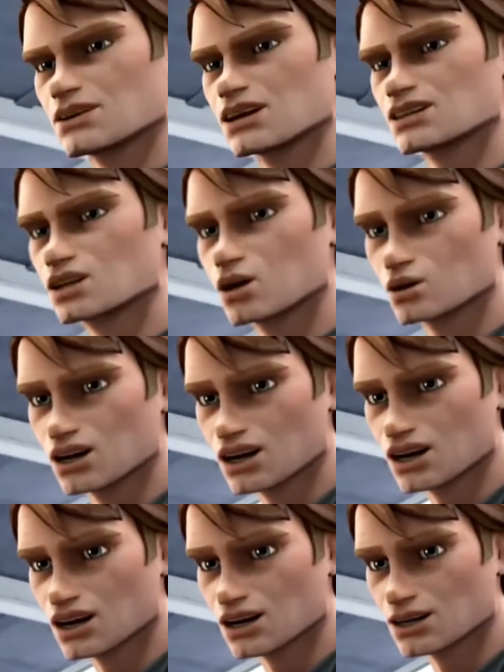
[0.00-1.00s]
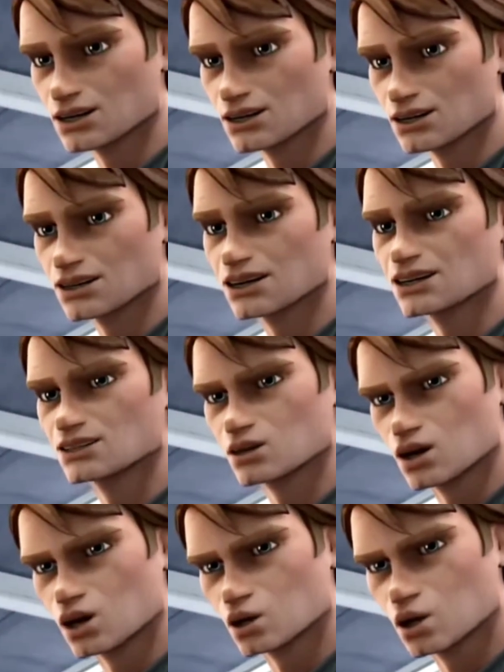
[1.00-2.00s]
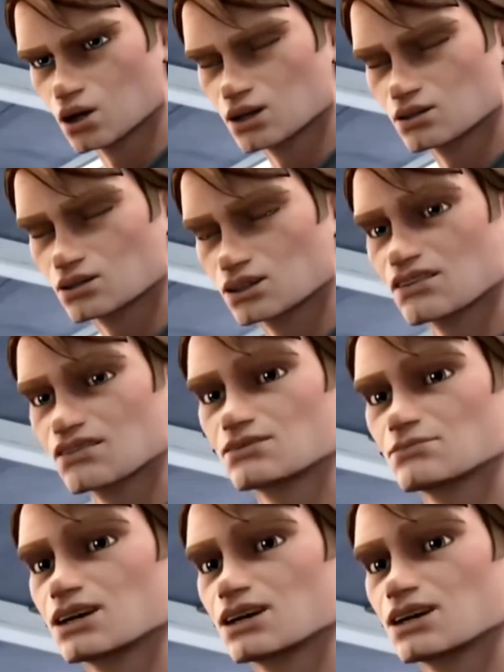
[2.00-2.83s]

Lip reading: Wars gives us multiple seasons to spend with